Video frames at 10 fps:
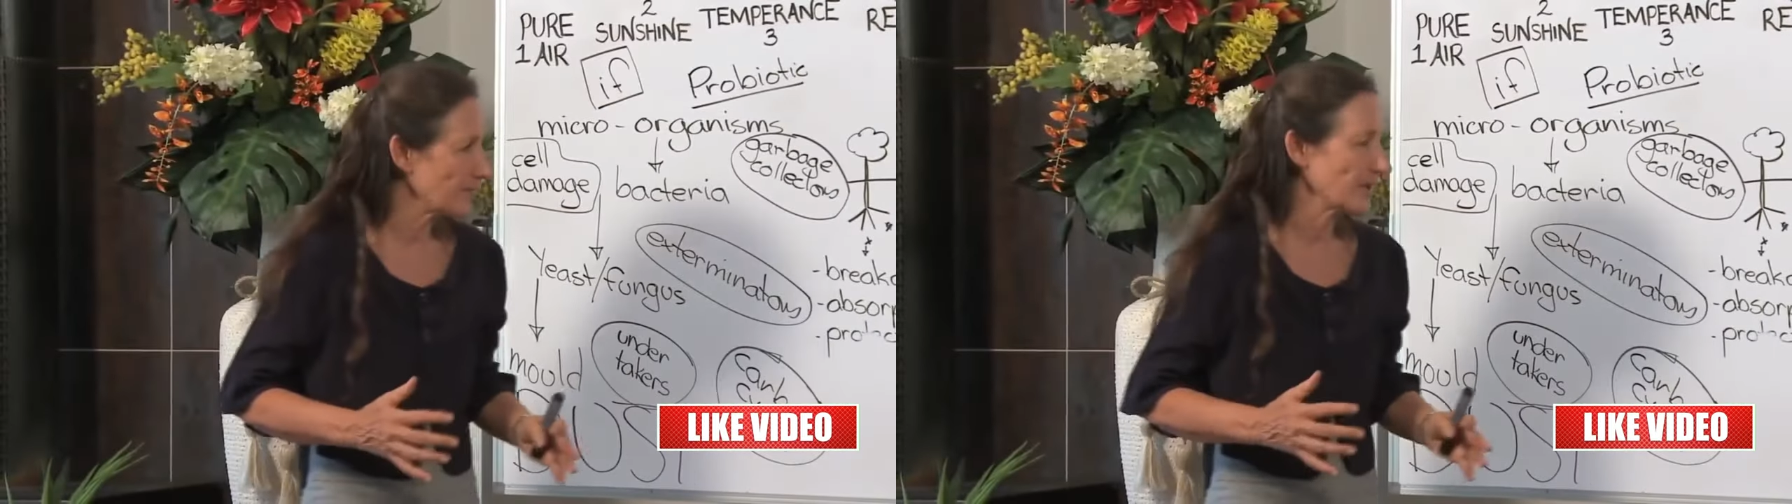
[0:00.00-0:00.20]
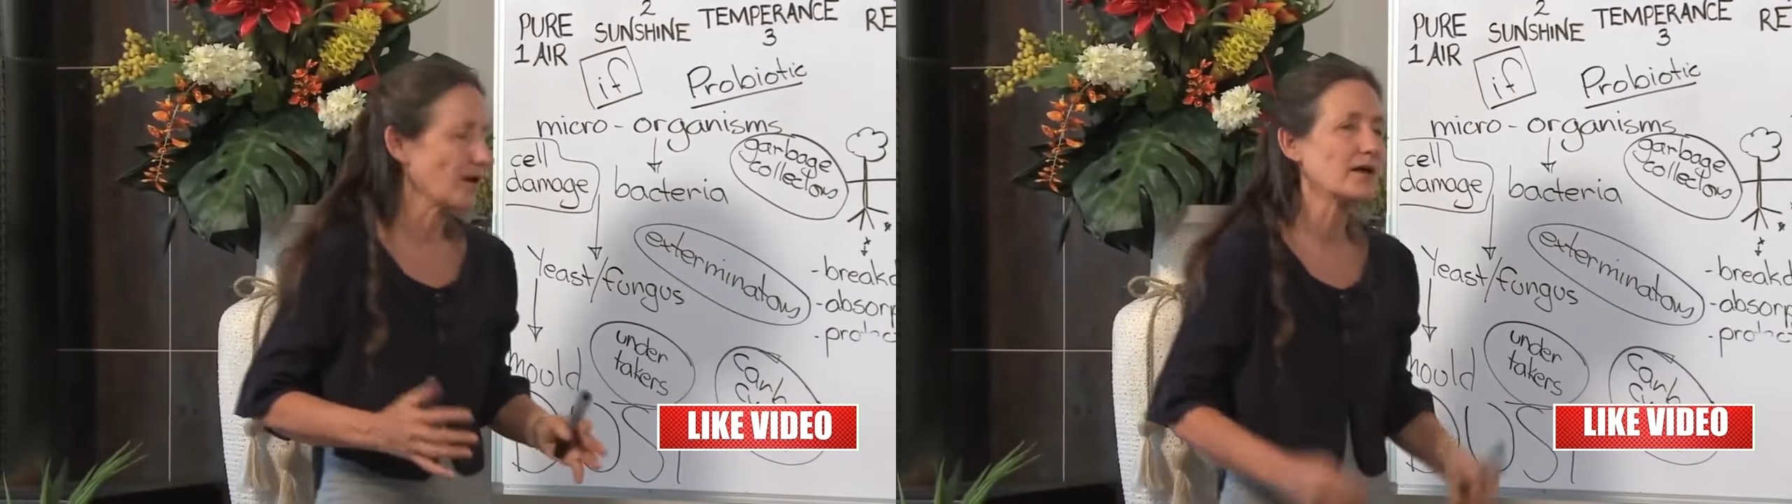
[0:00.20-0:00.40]

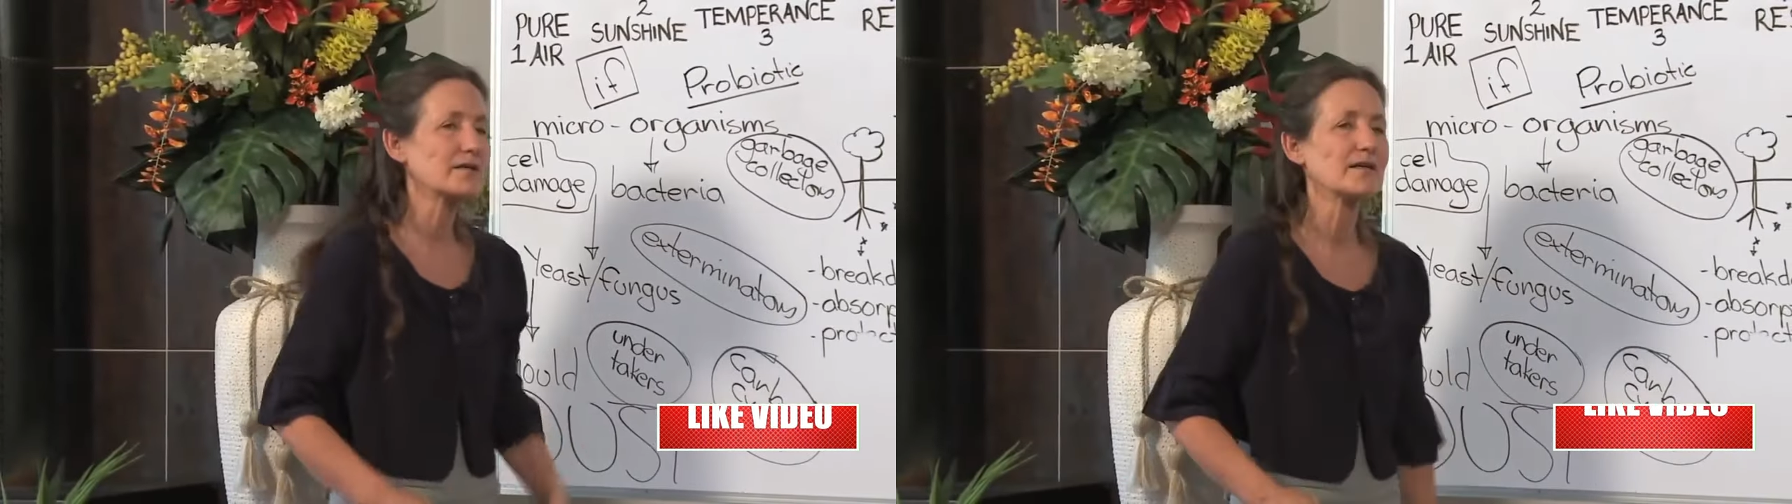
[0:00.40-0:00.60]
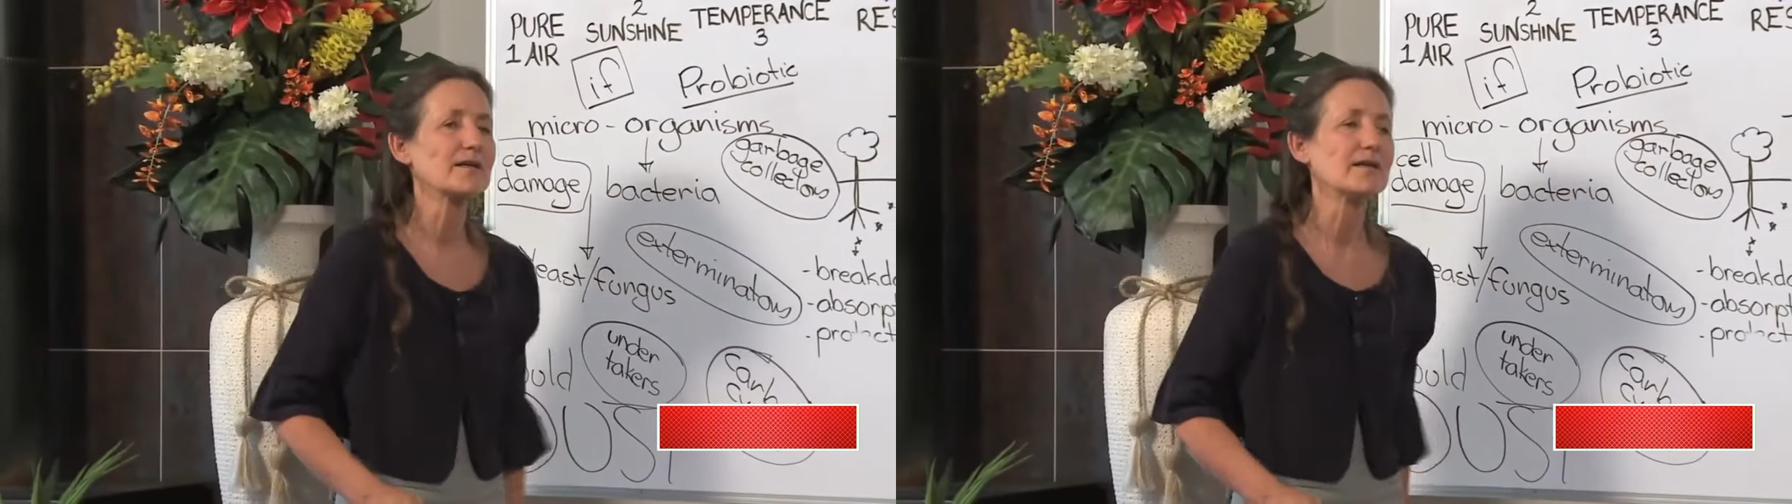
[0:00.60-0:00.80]
very
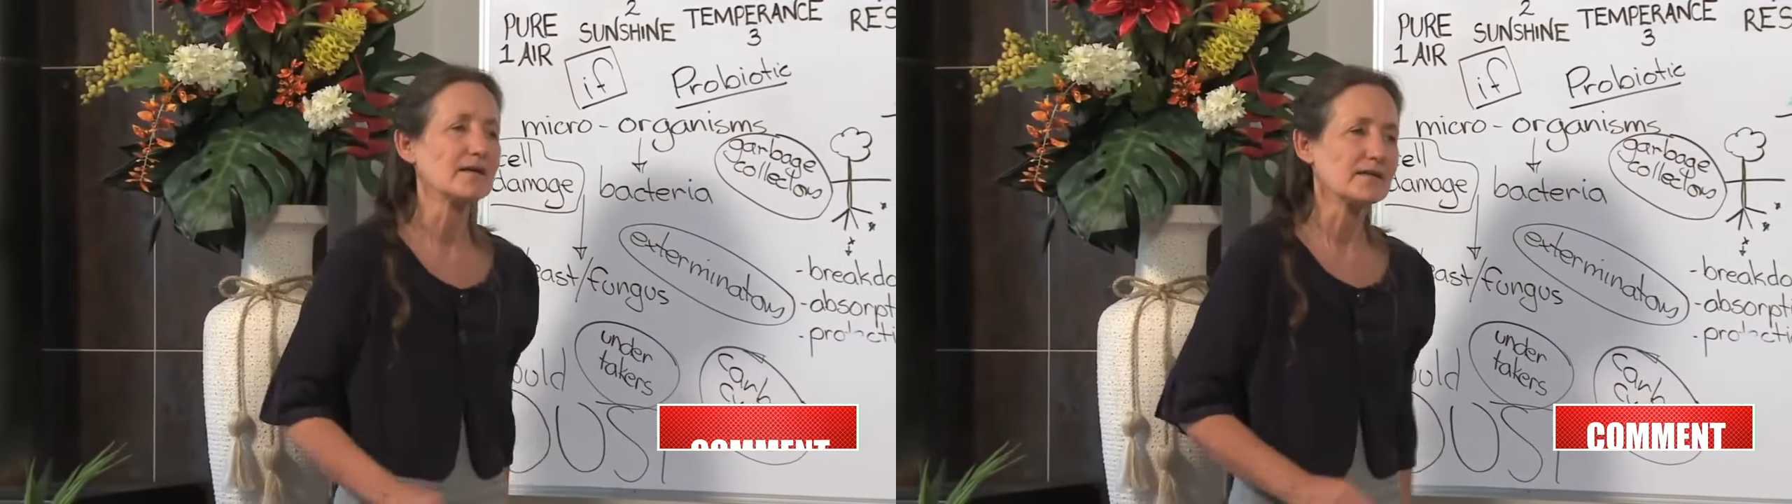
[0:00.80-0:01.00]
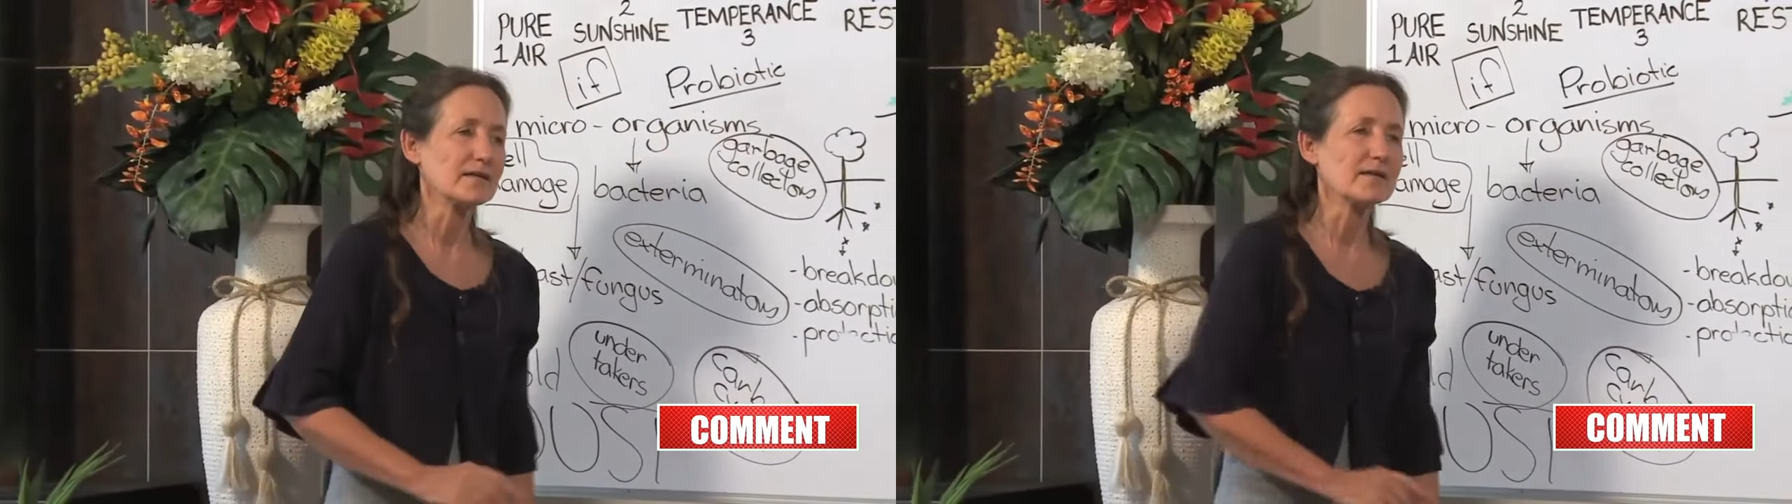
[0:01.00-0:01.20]
hot,
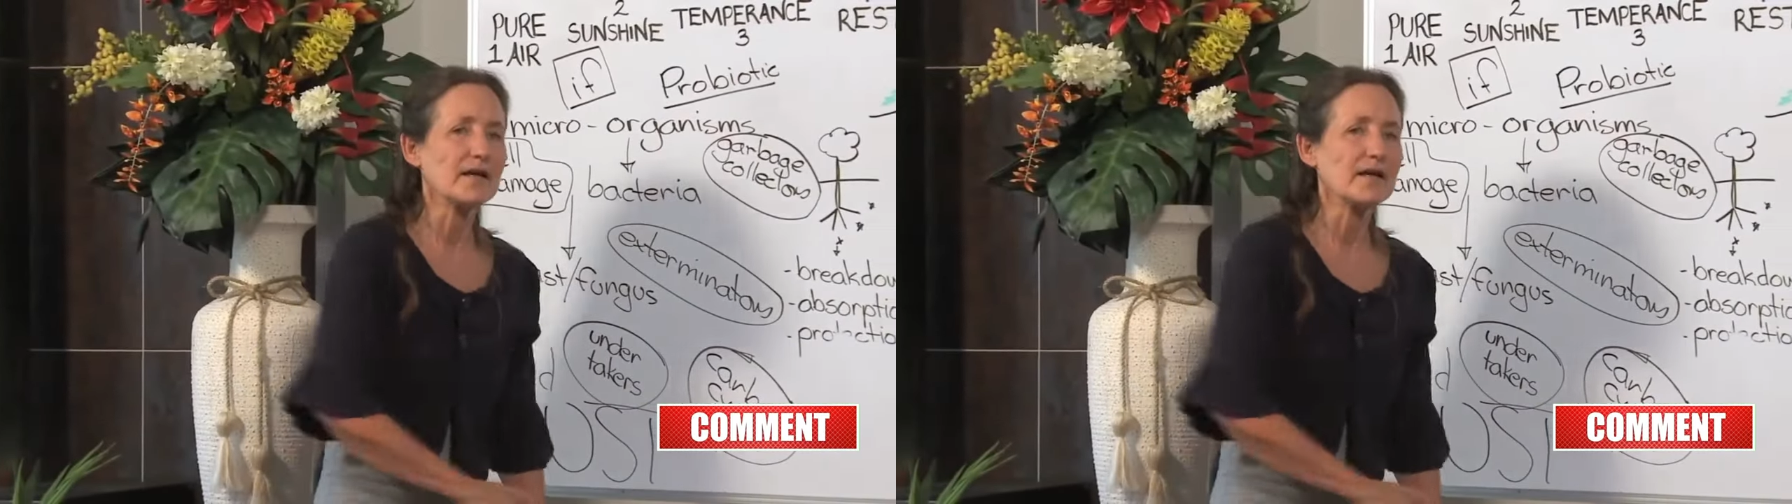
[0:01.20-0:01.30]
then